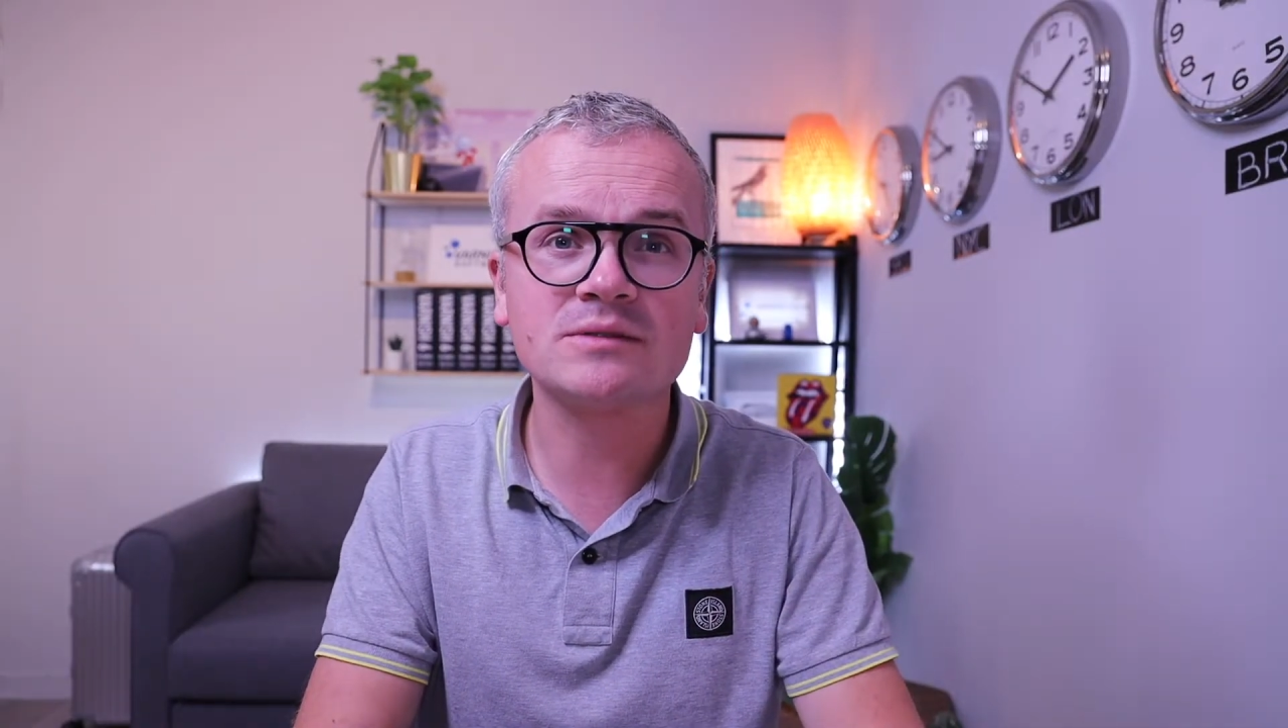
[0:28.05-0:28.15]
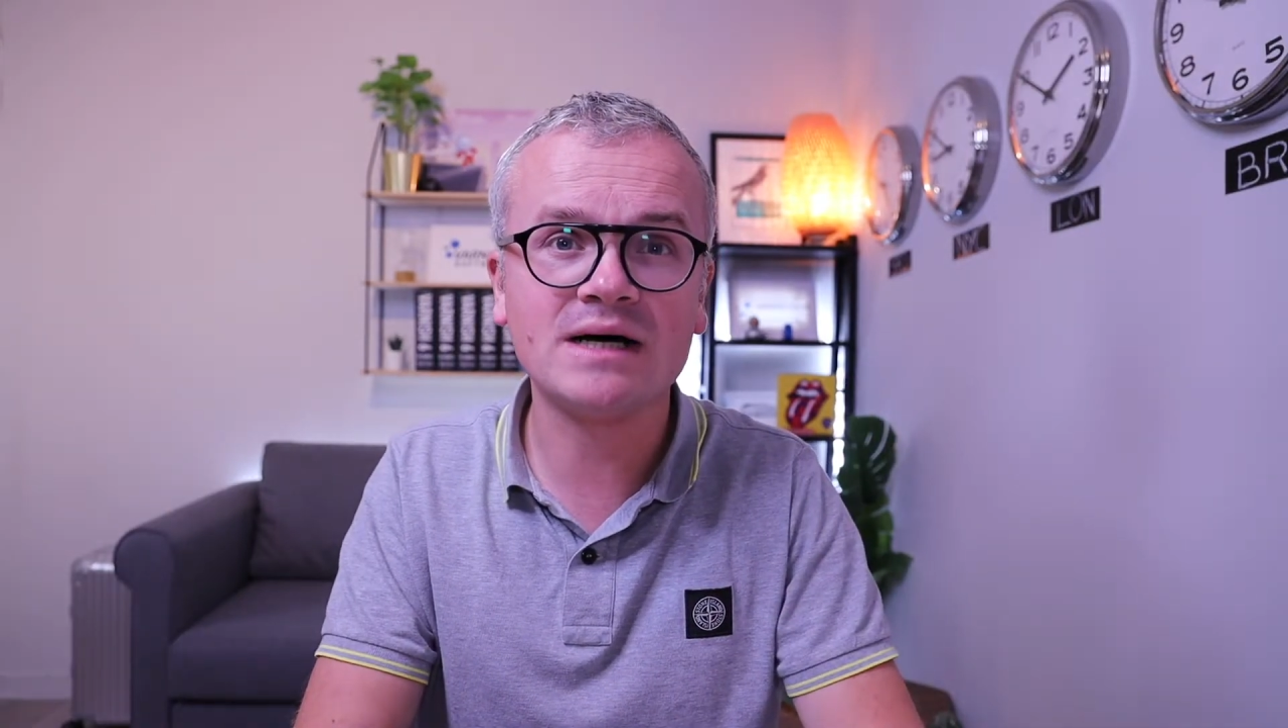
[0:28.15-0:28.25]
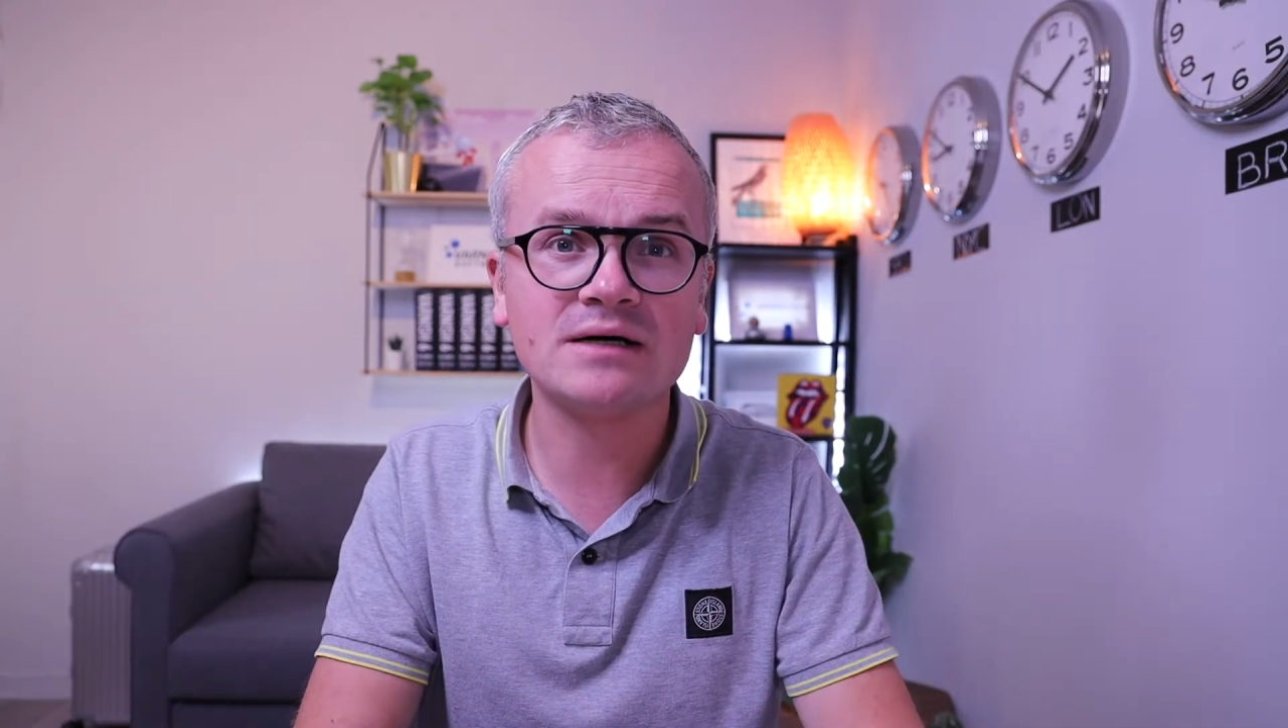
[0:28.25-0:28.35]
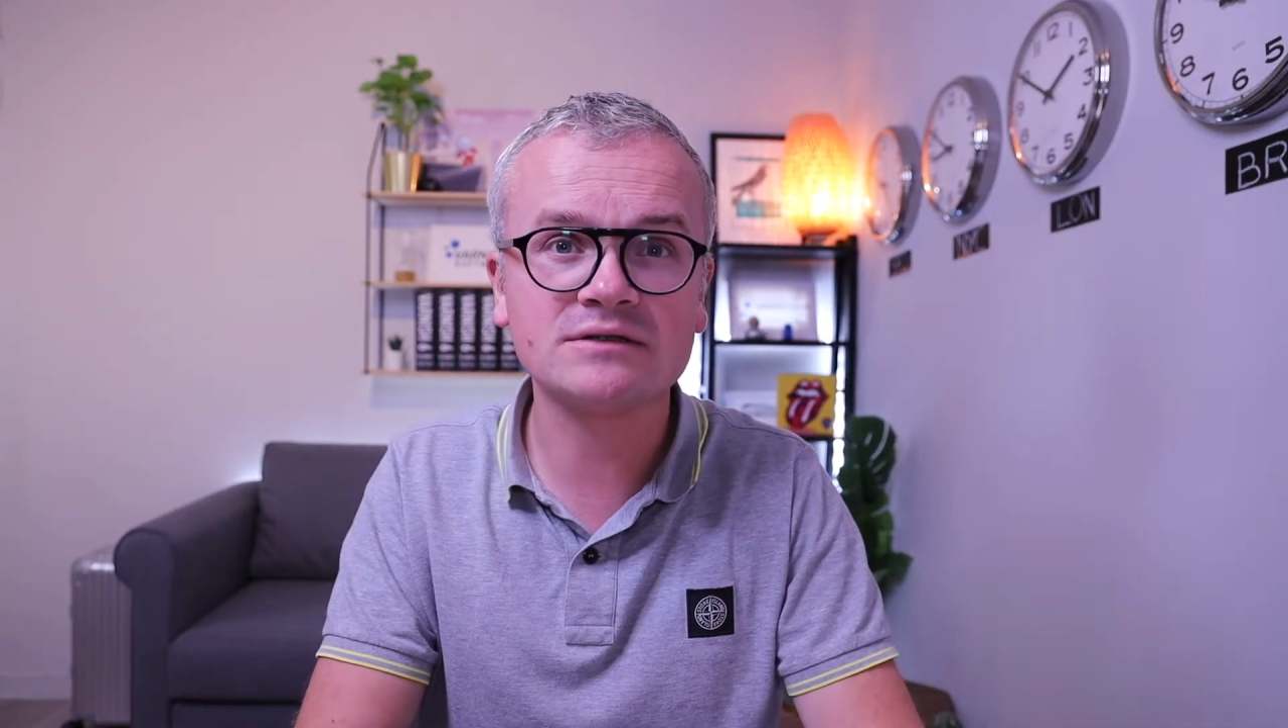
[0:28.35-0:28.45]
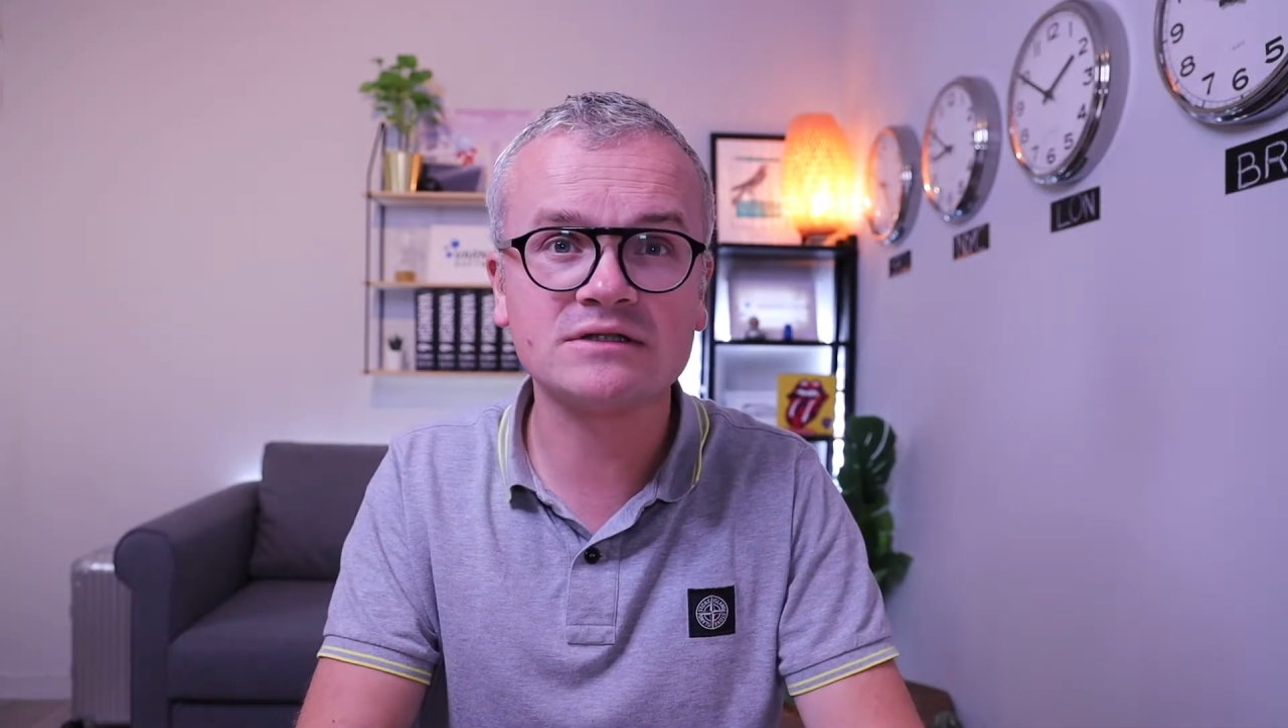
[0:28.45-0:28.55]

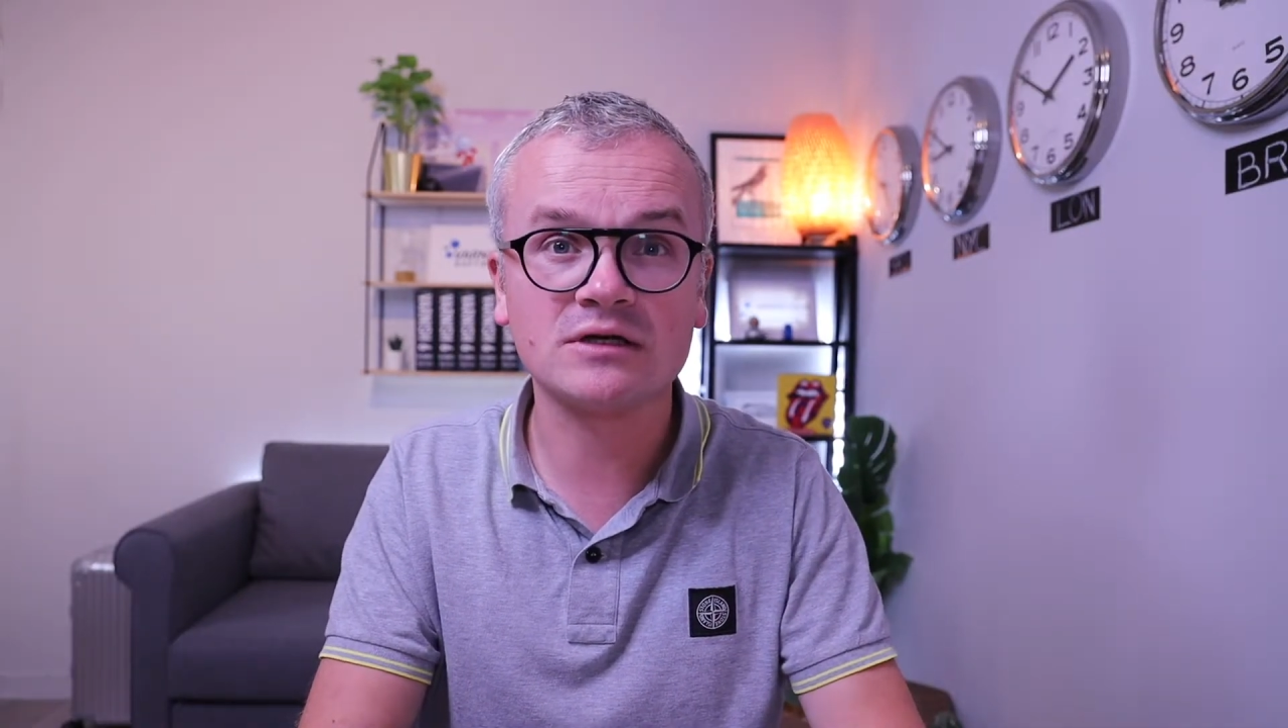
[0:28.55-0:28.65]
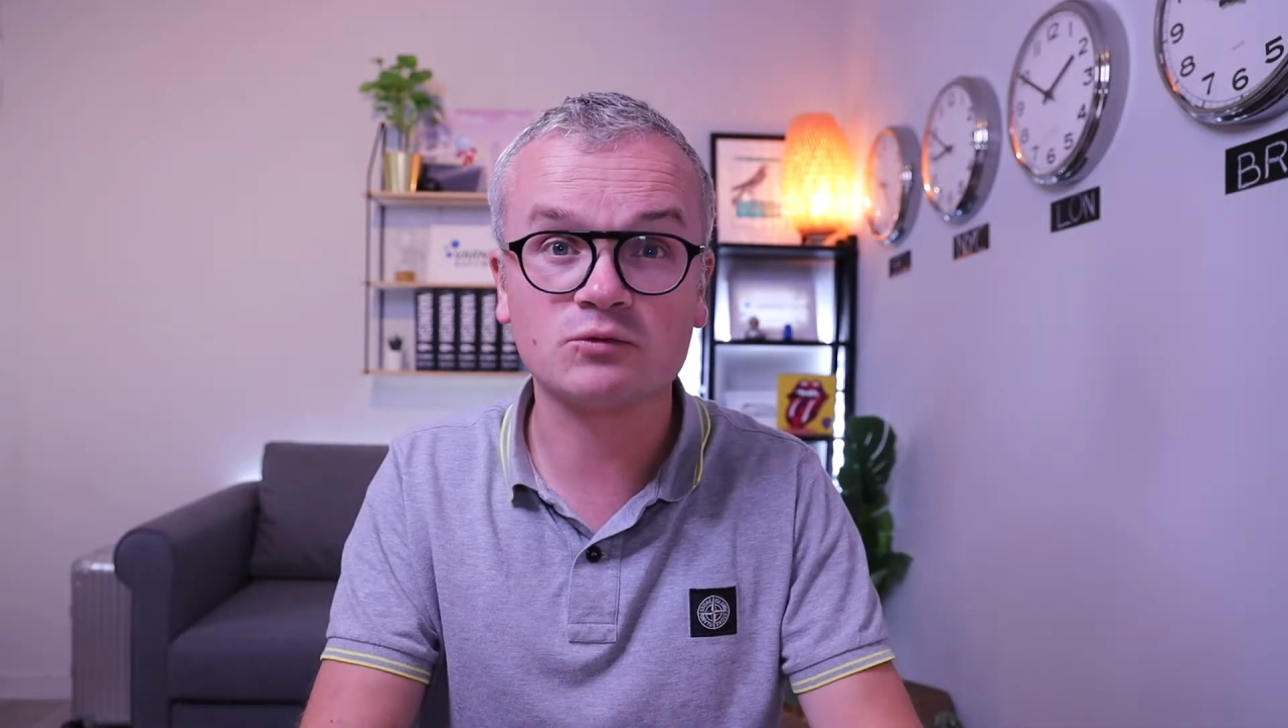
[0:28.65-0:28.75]
about